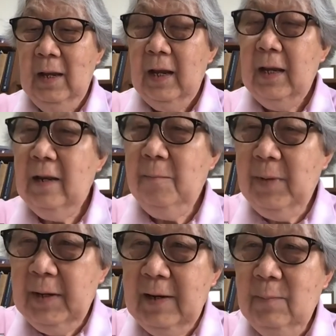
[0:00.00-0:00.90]
in the
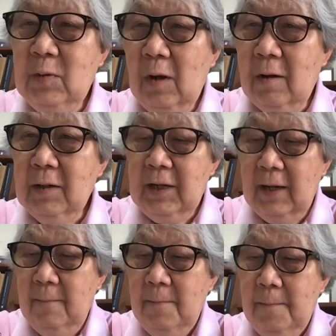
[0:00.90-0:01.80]
medium to long
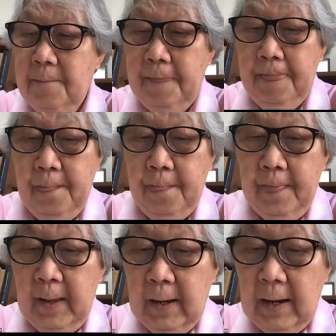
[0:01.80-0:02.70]
term,
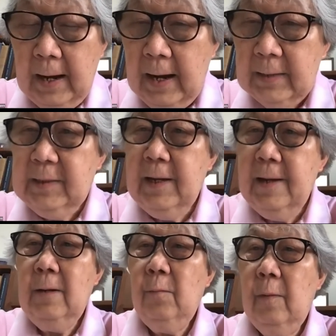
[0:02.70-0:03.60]

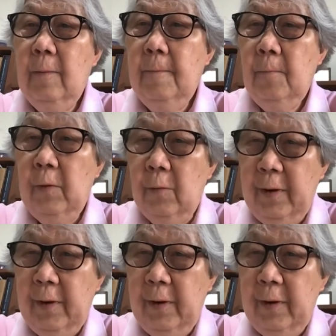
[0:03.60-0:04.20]
ASEAN will